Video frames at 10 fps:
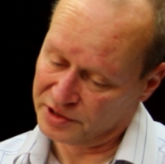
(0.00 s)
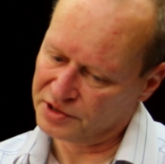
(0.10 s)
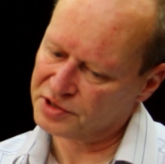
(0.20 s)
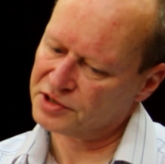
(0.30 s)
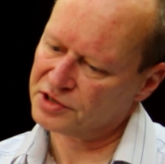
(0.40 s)

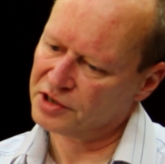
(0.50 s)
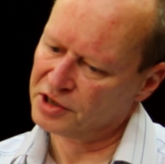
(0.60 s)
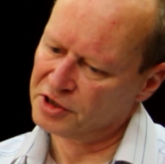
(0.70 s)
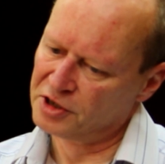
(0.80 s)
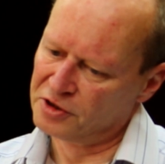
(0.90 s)
this
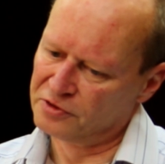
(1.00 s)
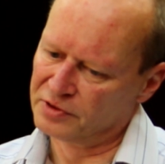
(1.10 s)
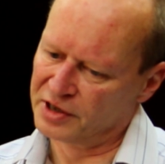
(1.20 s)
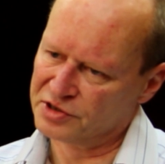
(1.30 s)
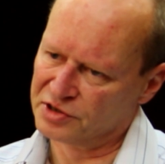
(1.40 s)

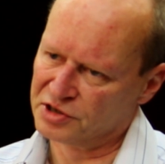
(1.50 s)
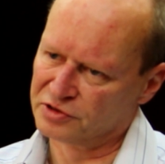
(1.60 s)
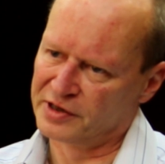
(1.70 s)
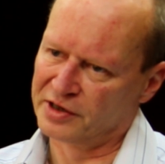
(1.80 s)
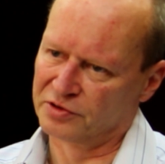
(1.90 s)
relates to
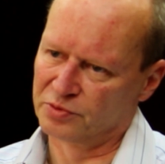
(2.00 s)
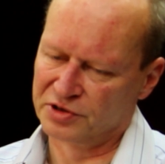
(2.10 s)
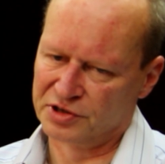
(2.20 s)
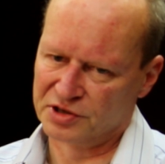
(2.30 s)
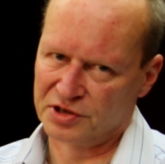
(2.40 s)
surround,
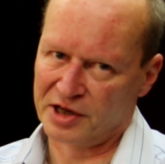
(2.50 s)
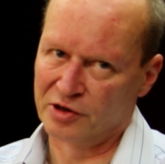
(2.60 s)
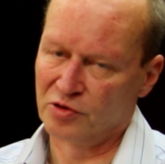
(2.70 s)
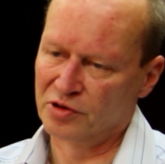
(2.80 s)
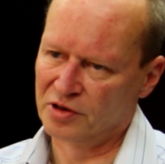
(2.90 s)
which is
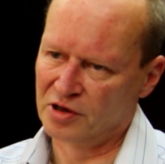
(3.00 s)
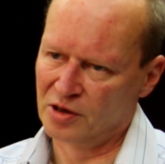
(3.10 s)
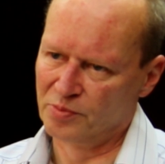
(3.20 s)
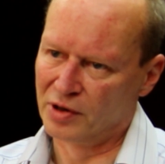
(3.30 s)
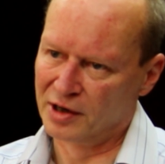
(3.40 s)
now
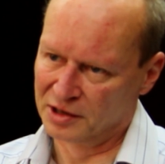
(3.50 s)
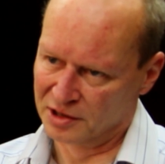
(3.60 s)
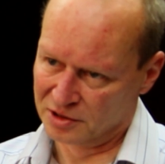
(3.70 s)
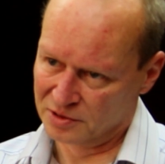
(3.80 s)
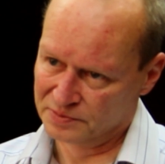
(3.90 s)

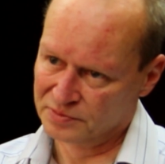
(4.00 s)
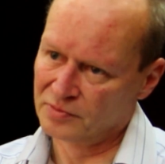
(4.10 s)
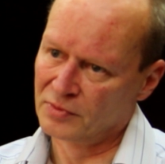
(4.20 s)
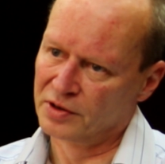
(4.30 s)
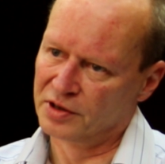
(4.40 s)
mylar
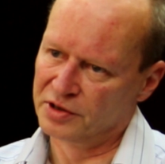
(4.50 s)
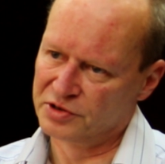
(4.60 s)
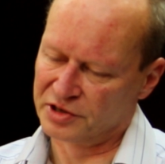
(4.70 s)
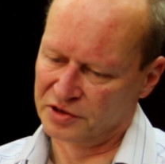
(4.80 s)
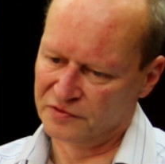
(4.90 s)

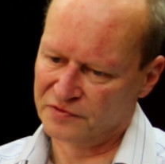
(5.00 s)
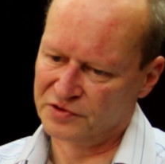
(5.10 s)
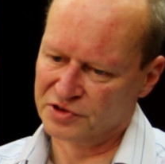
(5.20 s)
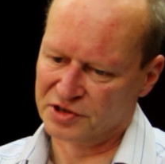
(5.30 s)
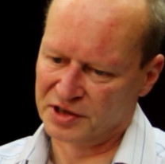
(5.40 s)
instead of
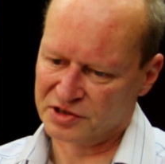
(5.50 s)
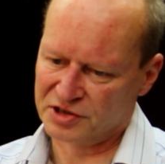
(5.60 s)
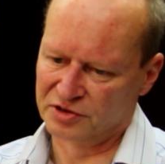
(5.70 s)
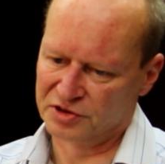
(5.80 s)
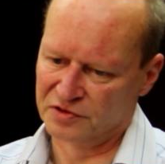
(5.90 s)
just an
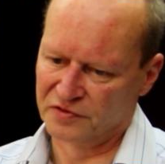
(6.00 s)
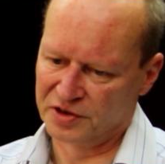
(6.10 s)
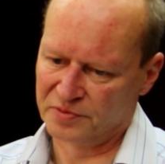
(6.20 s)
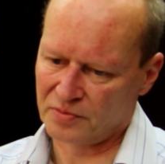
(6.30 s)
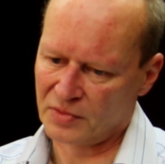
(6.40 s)
extension of
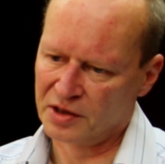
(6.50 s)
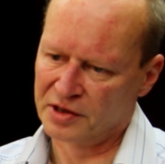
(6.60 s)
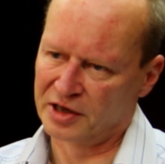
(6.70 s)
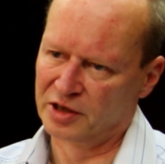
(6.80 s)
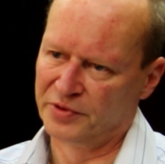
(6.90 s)
the
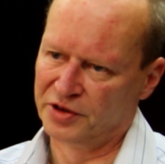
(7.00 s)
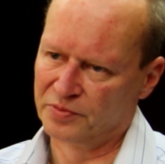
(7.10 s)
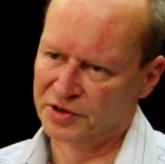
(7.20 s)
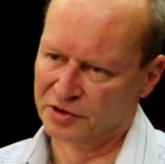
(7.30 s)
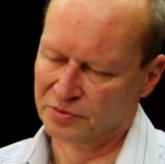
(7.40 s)
aluminium
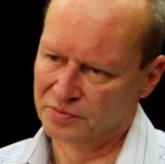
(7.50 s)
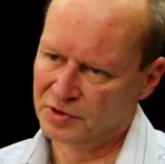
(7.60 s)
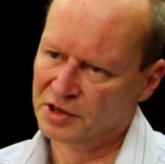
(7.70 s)
dome,